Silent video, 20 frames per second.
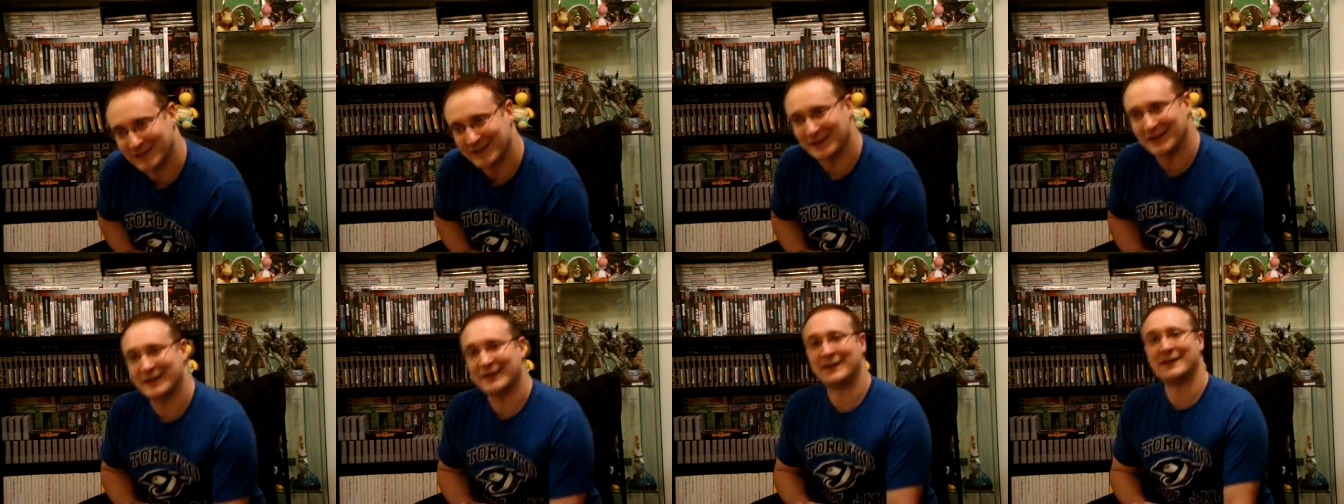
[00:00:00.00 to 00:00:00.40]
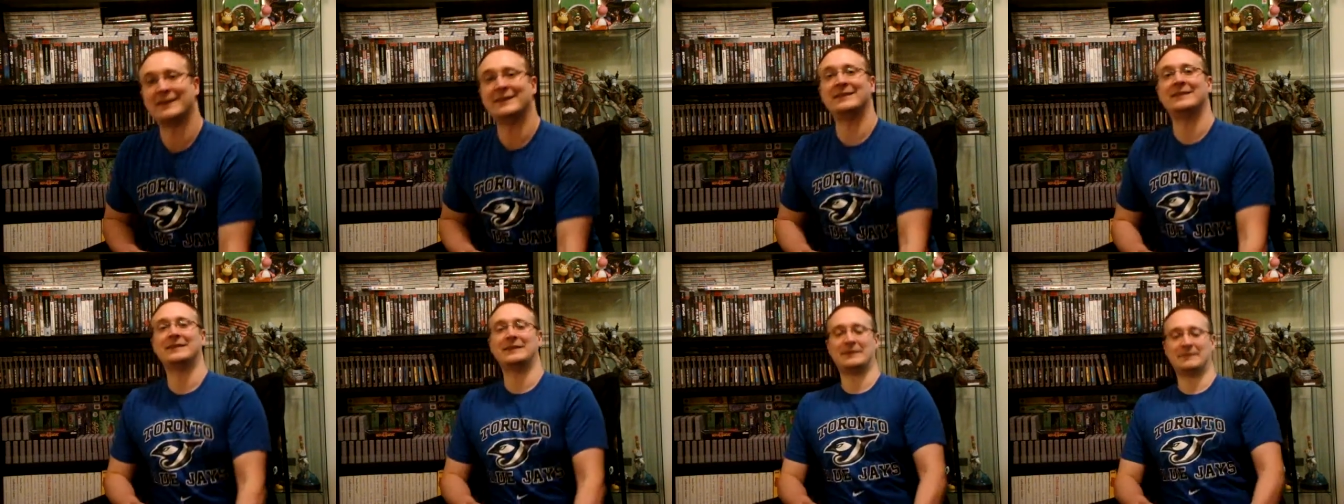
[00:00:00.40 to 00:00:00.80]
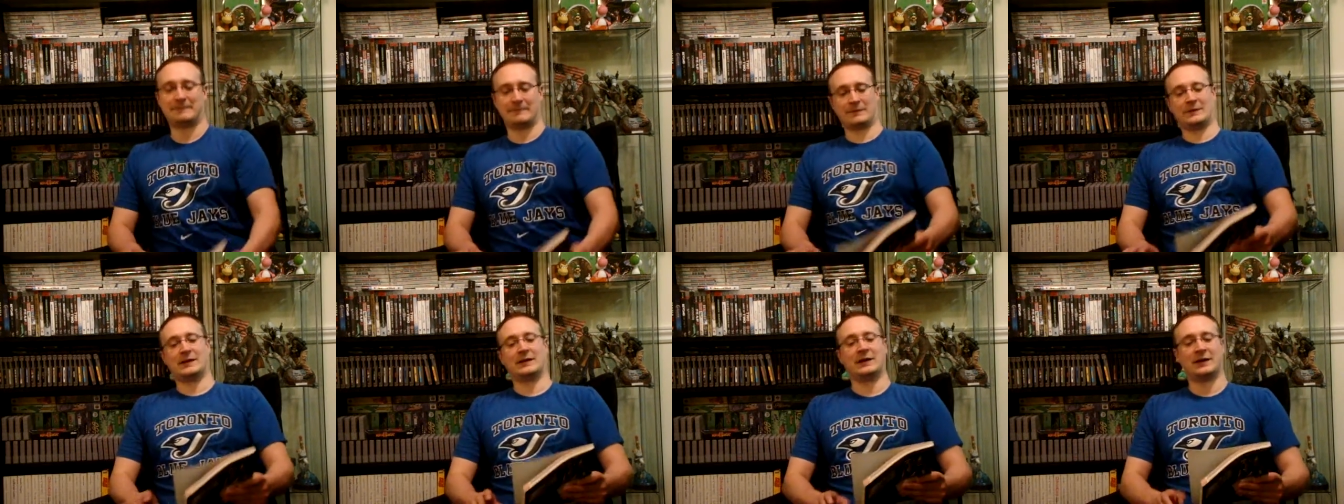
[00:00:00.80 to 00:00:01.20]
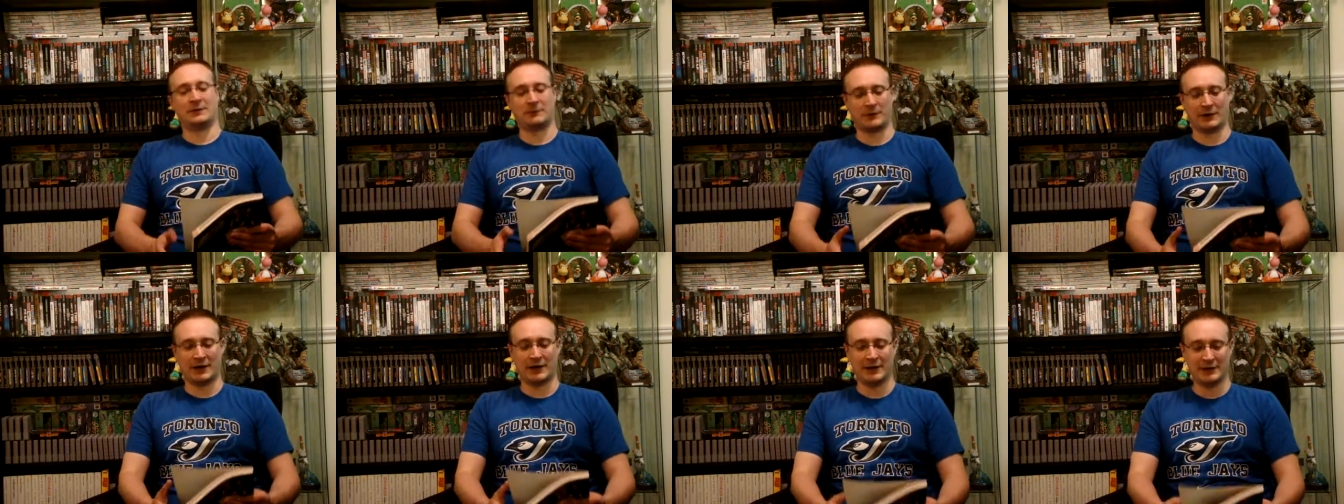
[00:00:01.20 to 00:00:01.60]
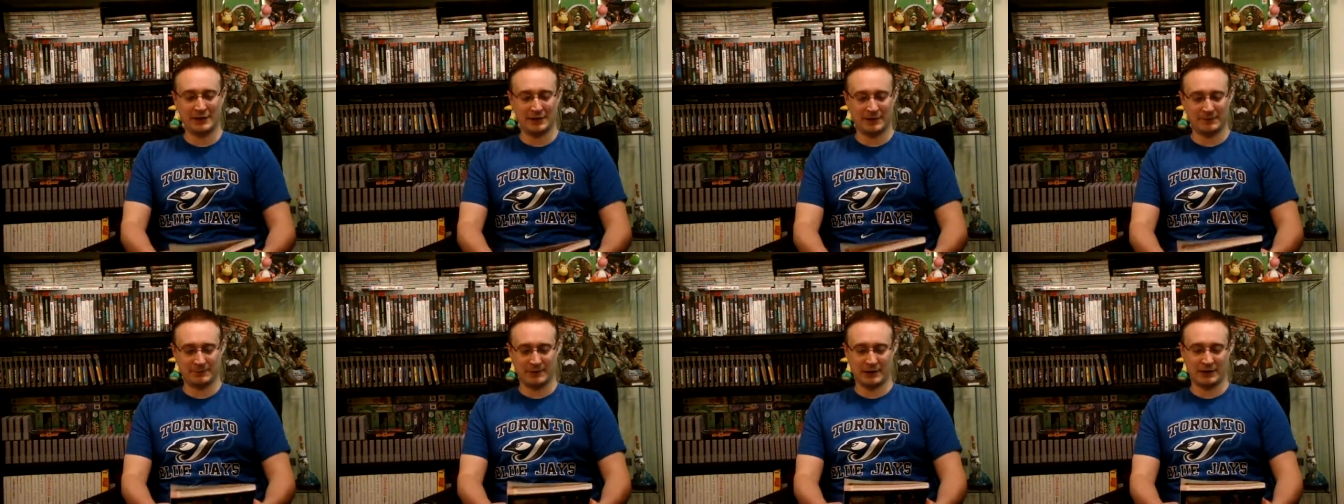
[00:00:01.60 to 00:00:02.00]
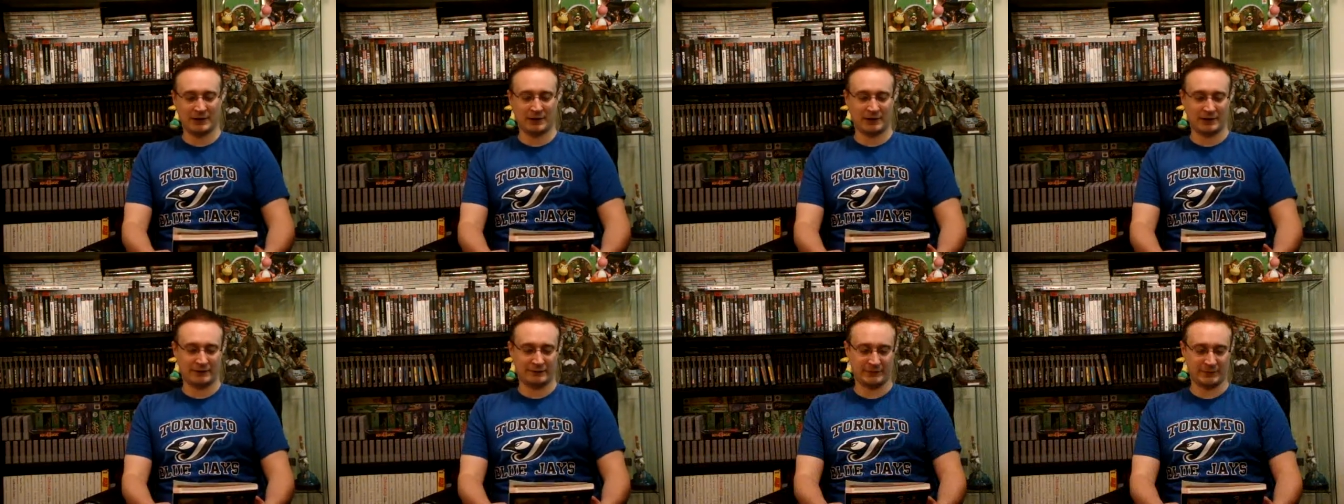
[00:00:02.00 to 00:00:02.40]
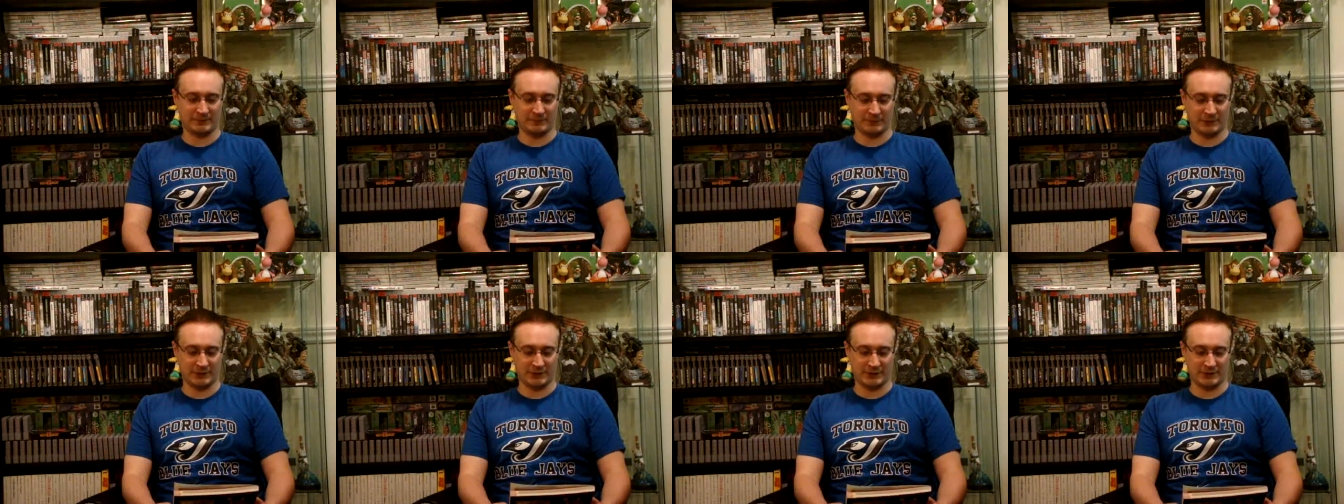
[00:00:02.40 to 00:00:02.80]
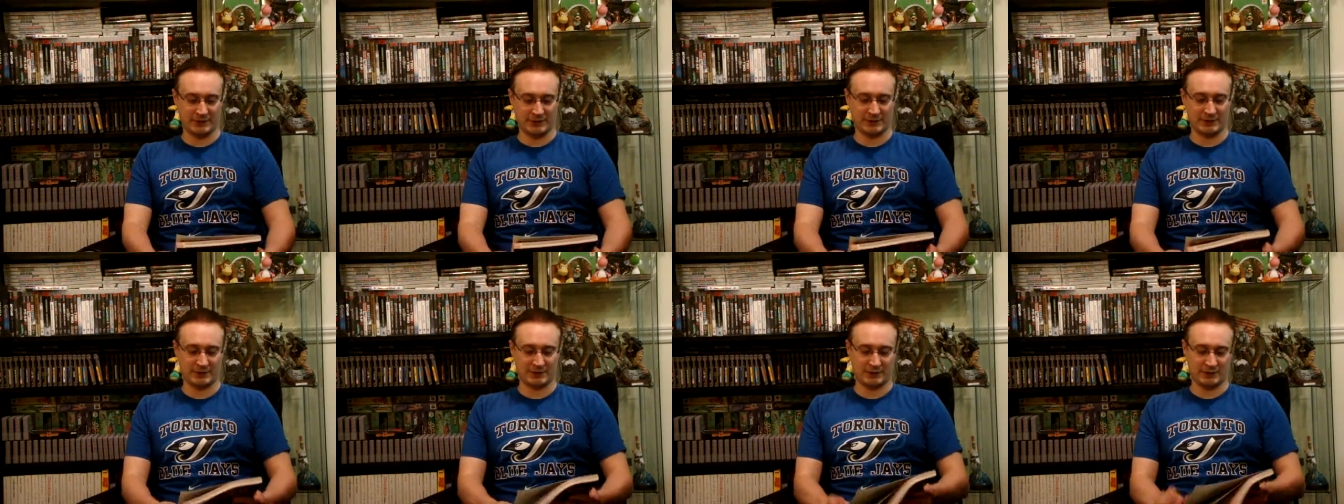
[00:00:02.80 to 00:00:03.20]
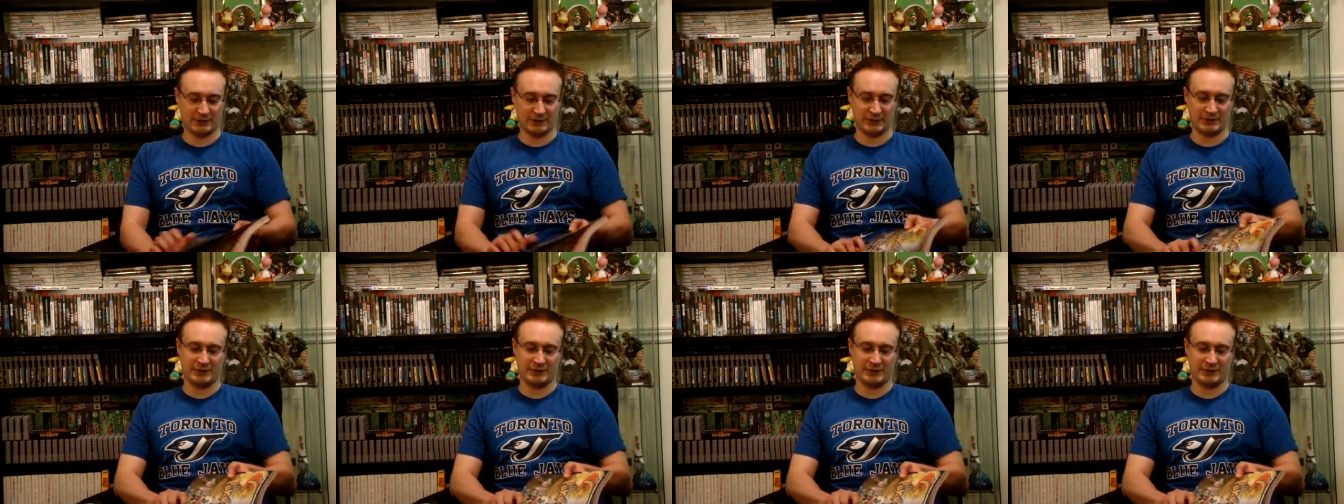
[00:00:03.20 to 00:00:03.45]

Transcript: And uh, what I ended up getting off him was